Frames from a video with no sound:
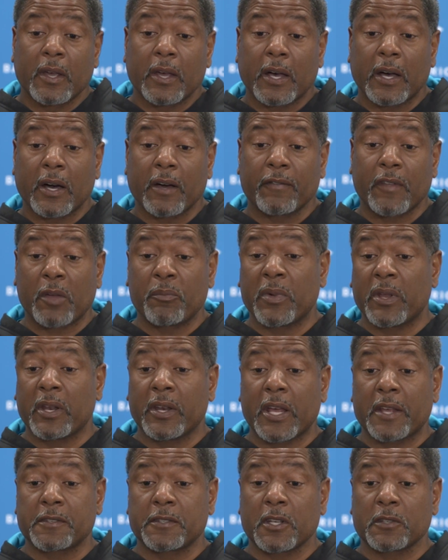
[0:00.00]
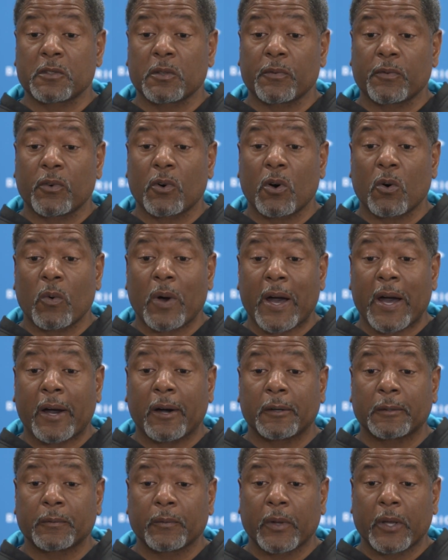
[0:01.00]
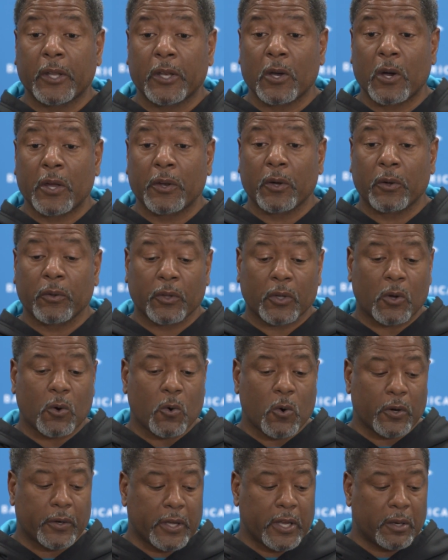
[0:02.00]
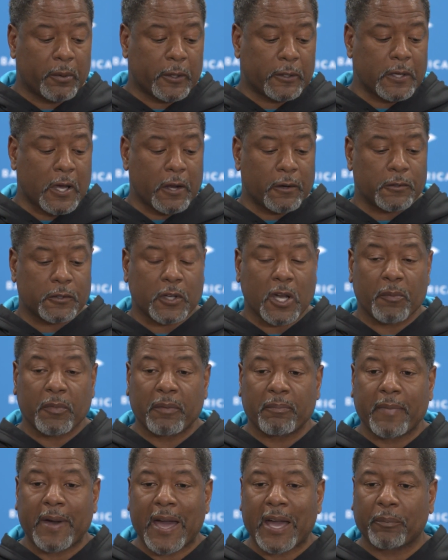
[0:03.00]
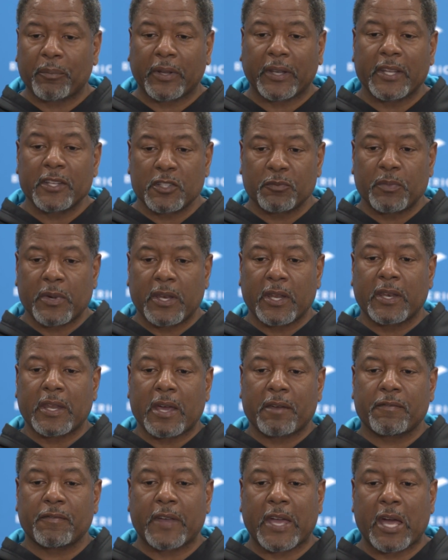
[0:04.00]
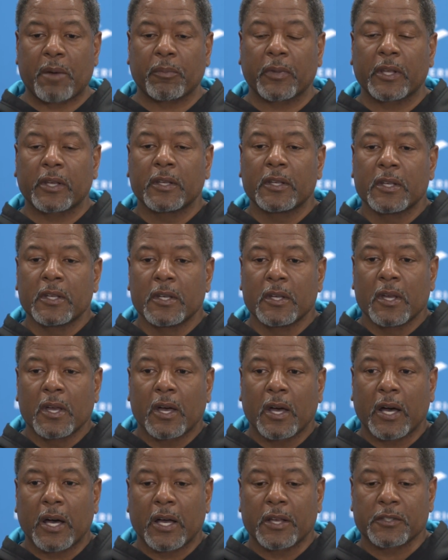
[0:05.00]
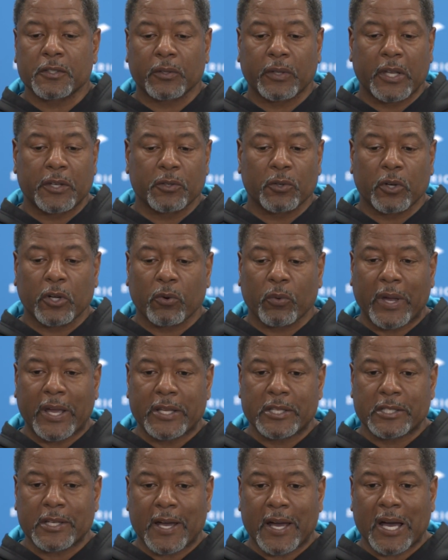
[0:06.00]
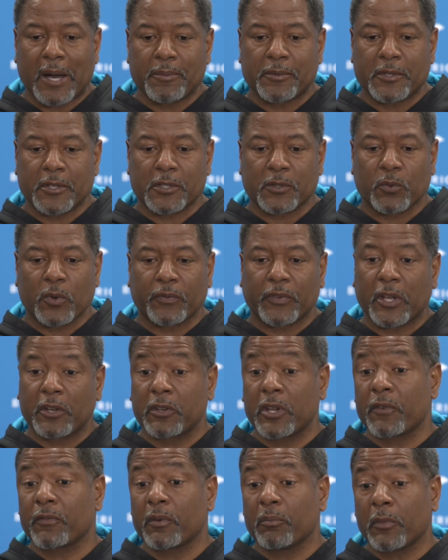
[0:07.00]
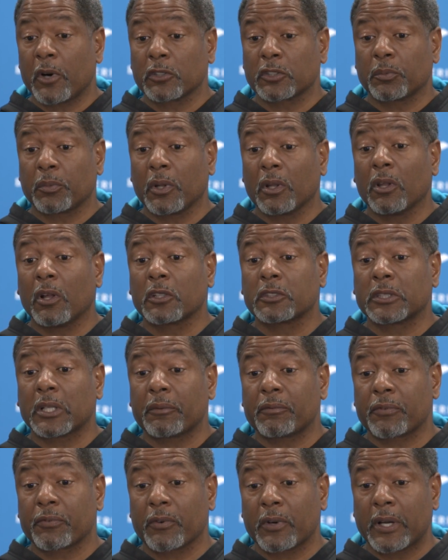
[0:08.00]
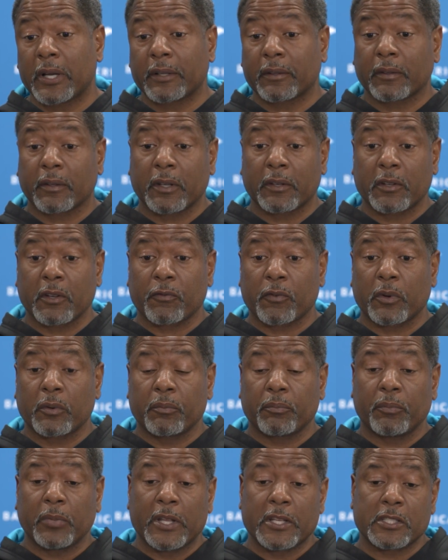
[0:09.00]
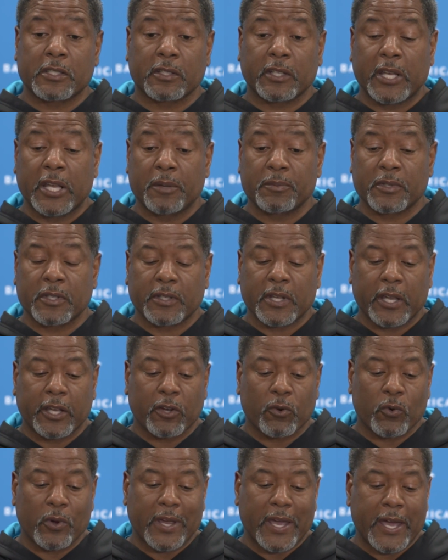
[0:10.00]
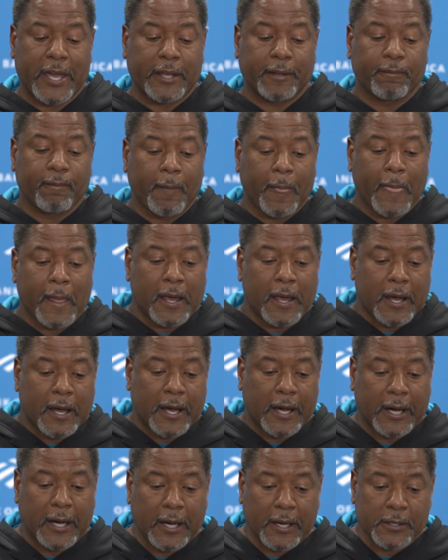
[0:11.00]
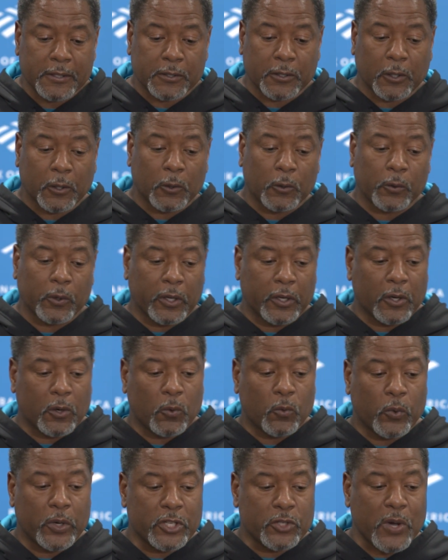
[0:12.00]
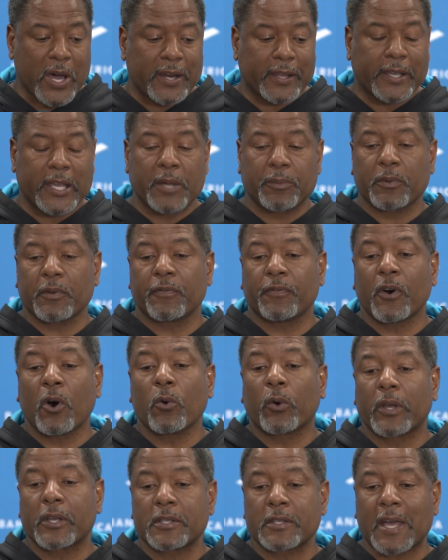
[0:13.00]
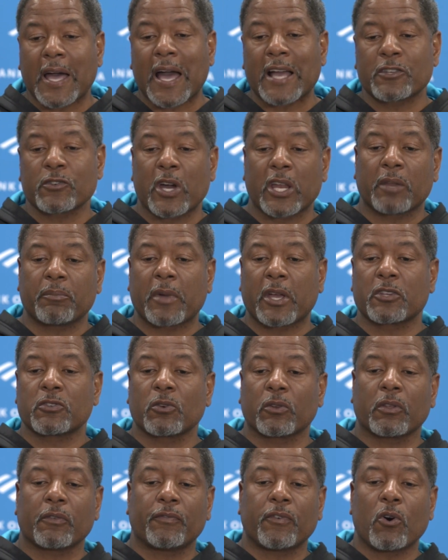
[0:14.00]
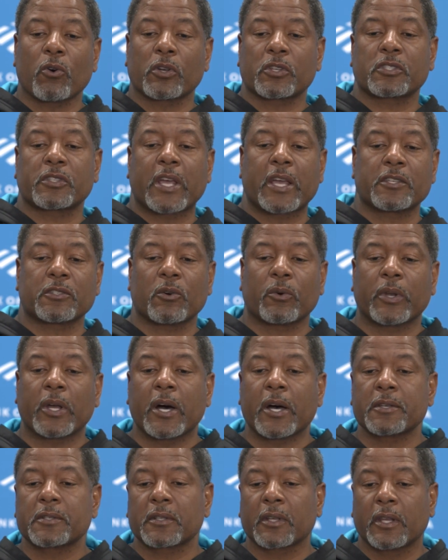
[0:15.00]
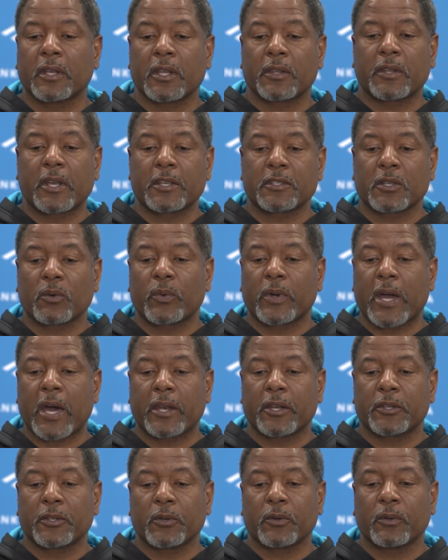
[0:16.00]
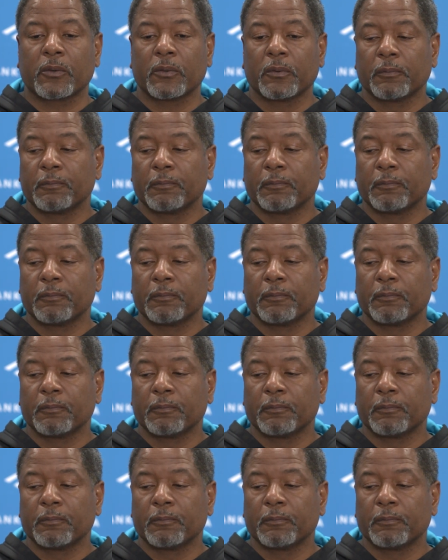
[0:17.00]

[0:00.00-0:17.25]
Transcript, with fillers: uh, they've been in that system for a while. You know, I know the coordinator Macdonald's coming back, but he's been in that family. Uh, so they do a great job just with their different multiple looks up front, the different blitz schemes that they create. Uh, so you know, we try to keep the focus. I try to make sure the focus stays on us and the things that we got to do.